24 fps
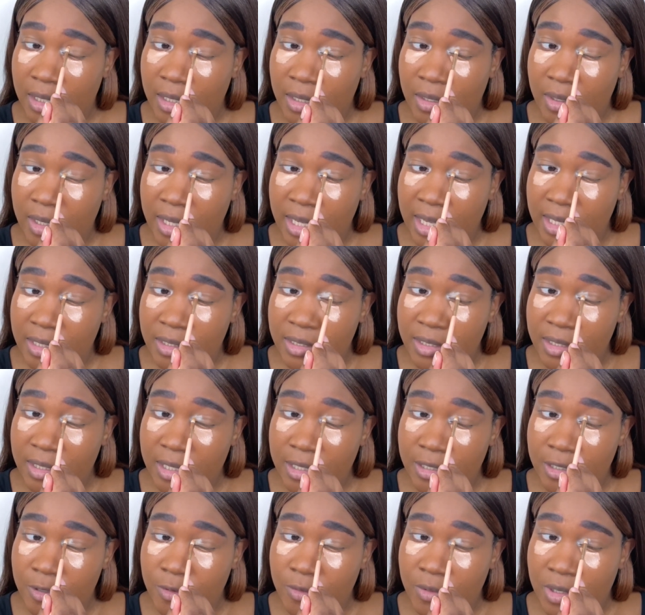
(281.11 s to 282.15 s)
okay, I think
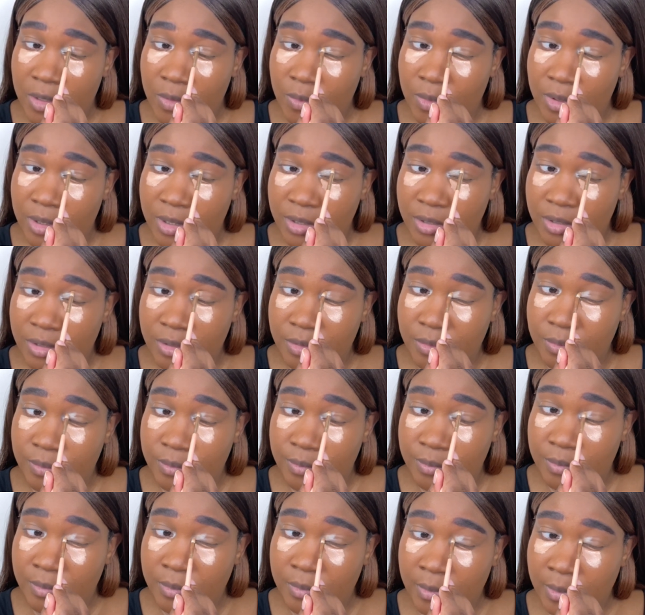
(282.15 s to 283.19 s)
I know what I want
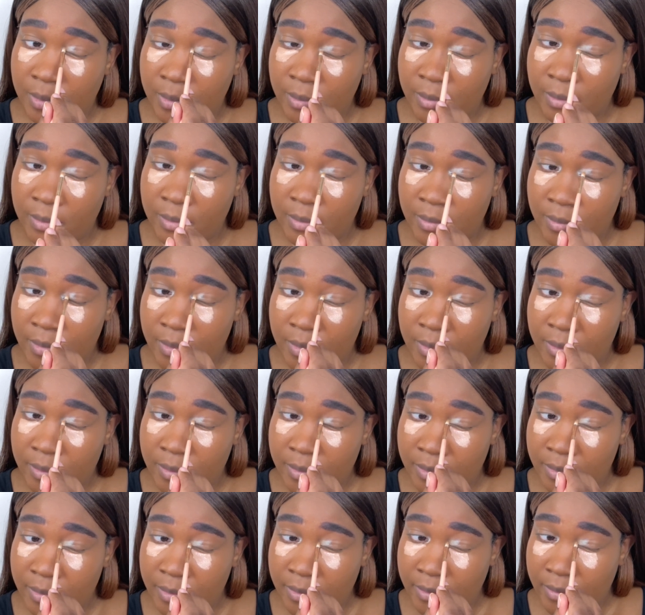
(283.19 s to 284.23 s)
to
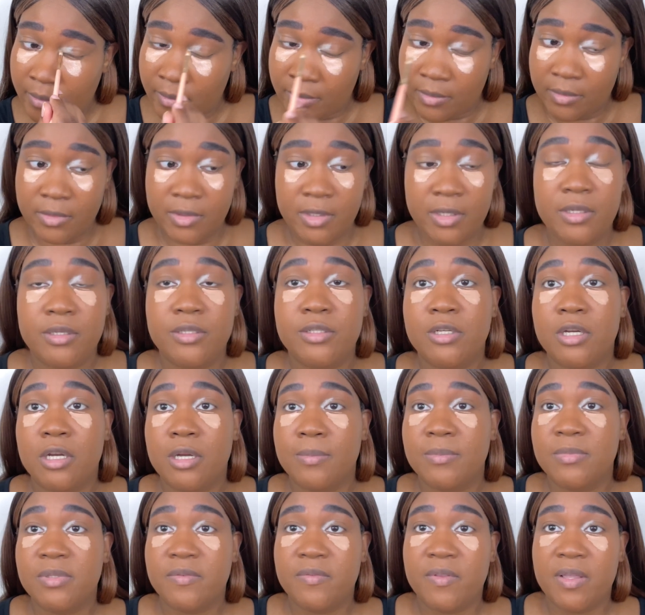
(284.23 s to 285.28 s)
do in
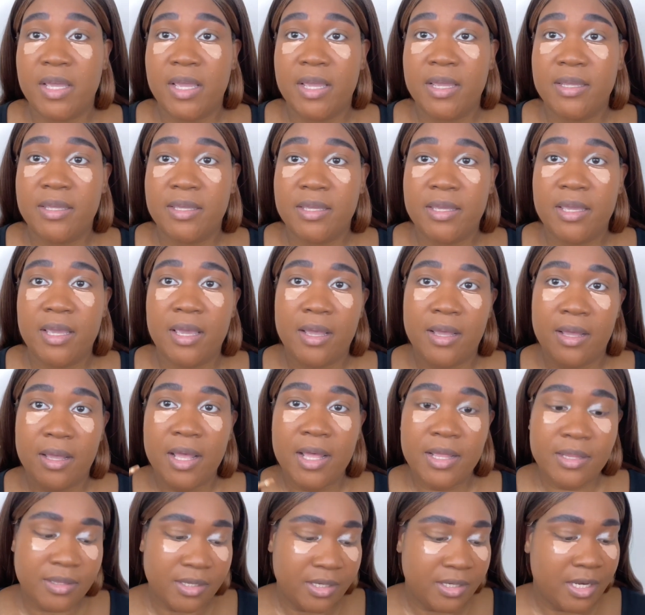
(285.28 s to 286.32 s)
terms of that. Yeah,
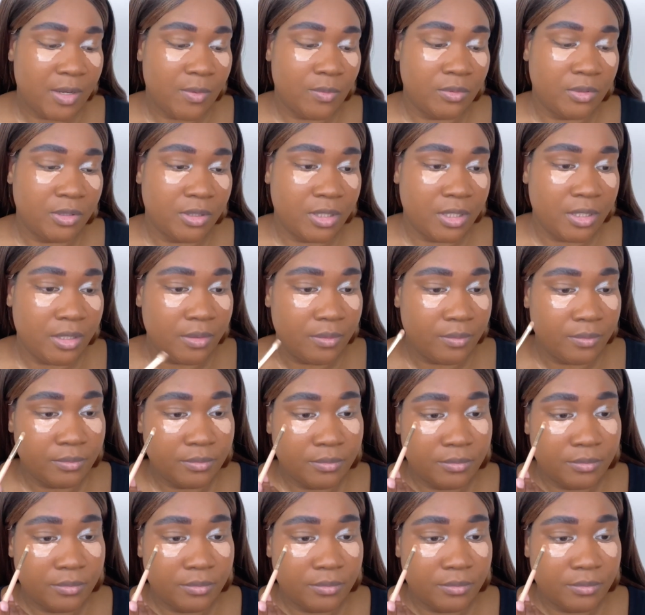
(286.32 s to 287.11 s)
I think that will look cute.